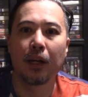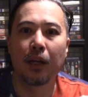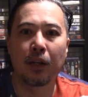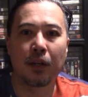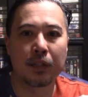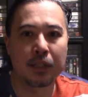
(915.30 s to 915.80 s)

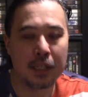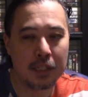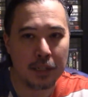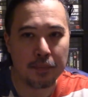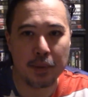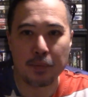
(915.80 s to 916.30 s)
And
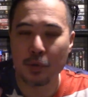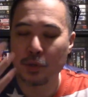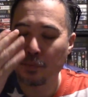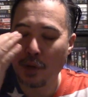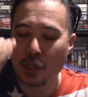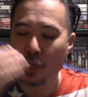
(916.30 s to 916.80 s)
autistic people,
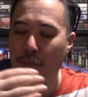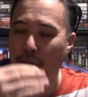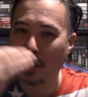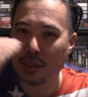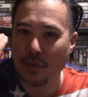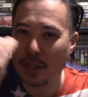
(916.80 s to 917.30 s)
especially
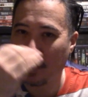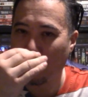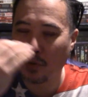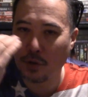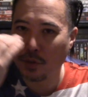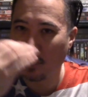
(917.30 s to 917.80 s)
because of that
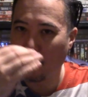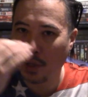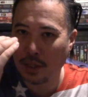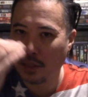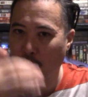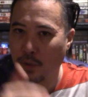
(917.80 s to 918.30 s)
difficulty
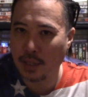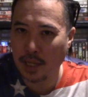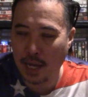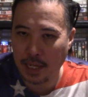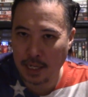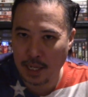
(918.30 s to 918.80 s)
with
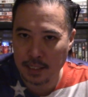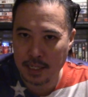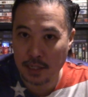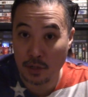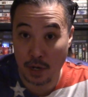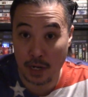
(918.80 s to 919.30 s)
eye
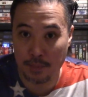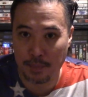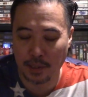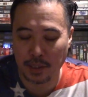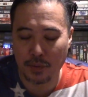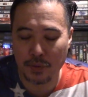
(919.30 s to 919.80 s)
contact or
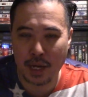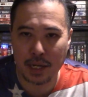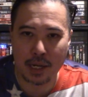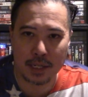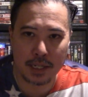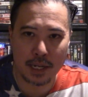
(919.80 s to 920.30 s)
inability with eye
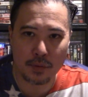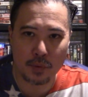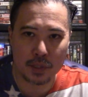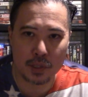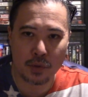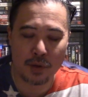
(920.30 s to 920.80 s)
contact
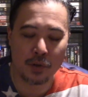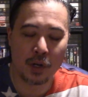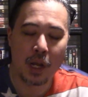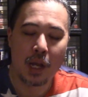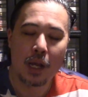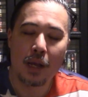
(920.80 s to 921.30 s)
whatsoever,
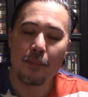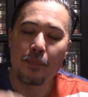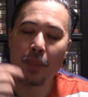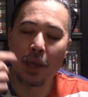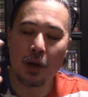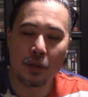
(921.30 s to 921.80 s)

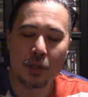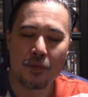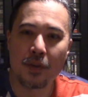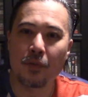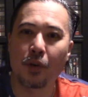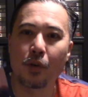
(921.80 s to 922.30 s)
they also have
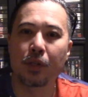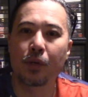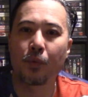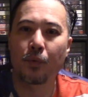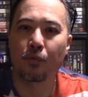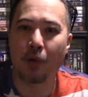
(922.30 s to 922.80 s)

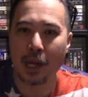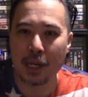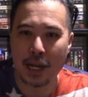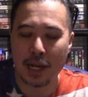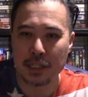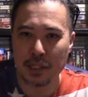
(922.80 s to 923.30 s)
difficulty
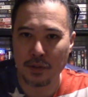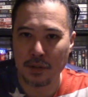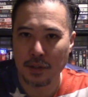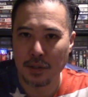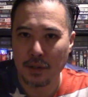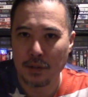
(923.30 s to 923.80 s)
recognizing
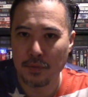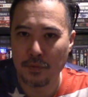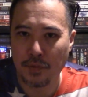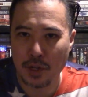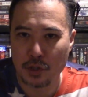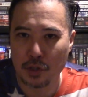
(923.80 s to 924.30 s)

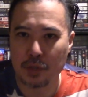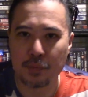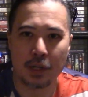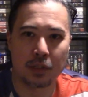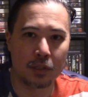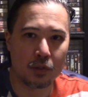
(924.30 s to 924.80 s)
facial
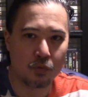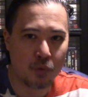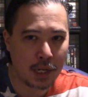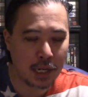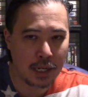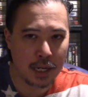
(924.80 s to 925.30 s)
expressions,
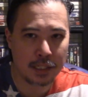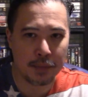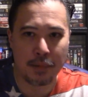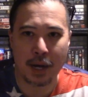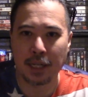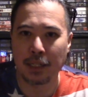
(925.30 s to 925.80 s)
recognizing
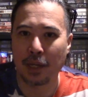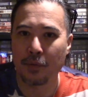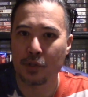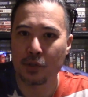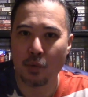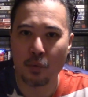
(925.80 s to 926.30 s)
body
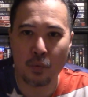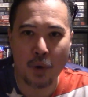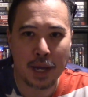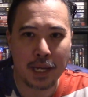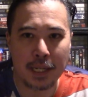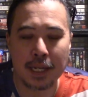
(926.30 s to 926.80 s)
language,
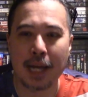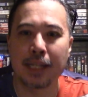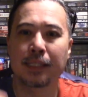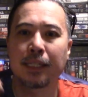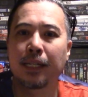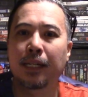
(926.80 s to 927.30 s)

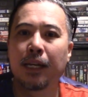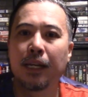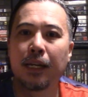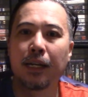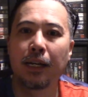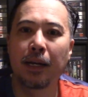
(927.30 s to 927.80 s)
recognizing
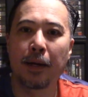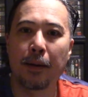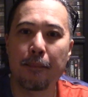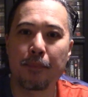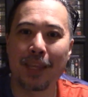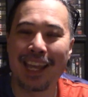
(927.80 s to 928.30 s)

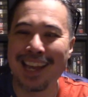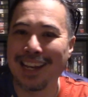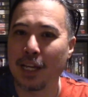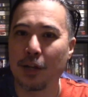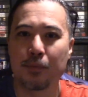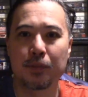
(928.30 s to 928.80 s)

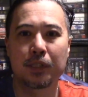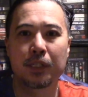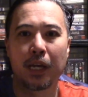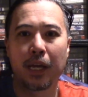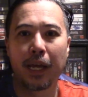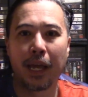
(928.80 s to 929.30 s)
idioms,
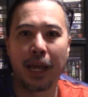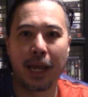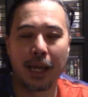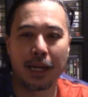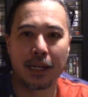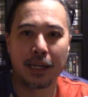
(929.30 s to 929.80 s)

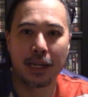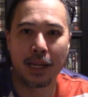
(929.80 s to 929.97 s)
and